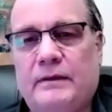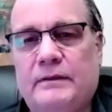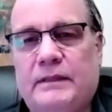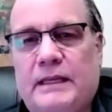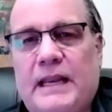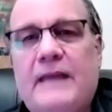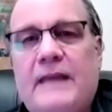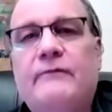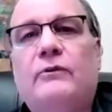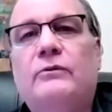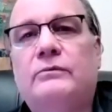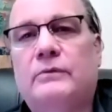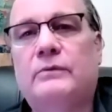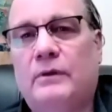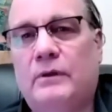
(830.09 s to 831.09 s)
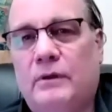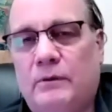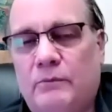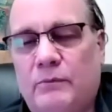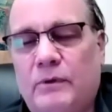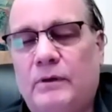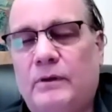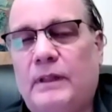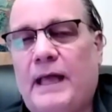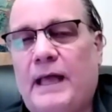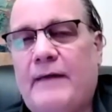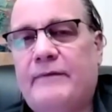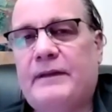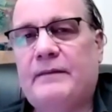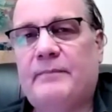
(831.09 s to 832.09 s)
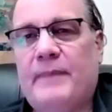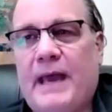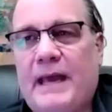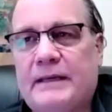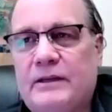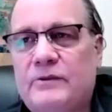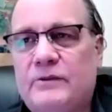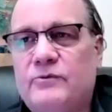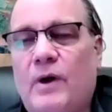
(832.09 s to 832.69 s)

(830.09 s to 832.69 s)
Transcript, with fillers: the navel will have an impact as